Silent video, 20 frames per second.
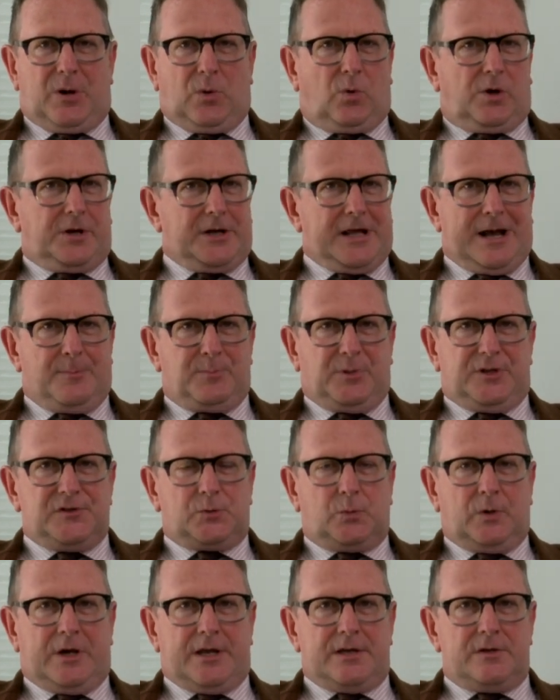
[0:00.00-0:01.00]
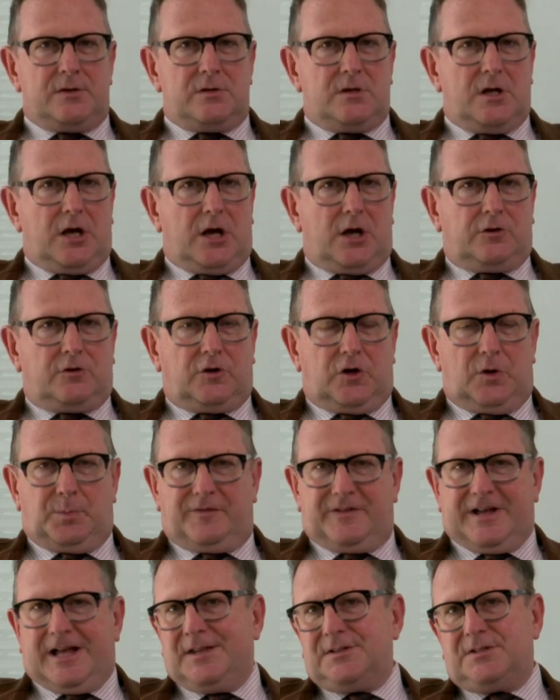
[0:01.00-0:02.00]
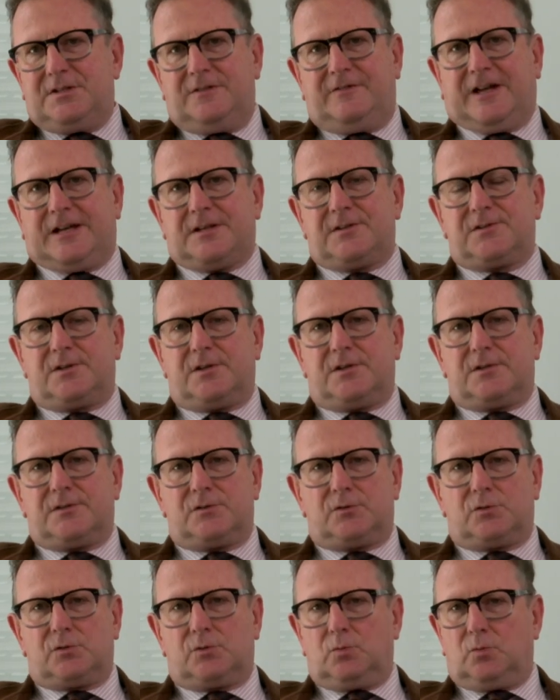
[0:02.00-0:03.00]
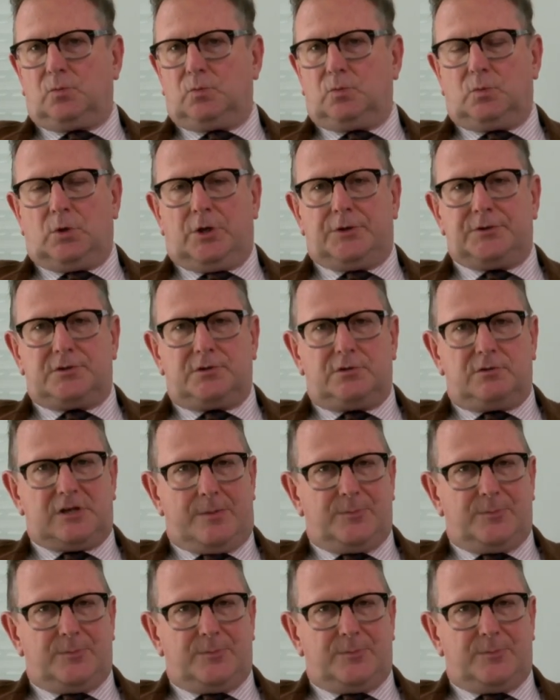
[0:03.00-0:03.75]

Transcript: But what happens when a group of anti vaxxers want to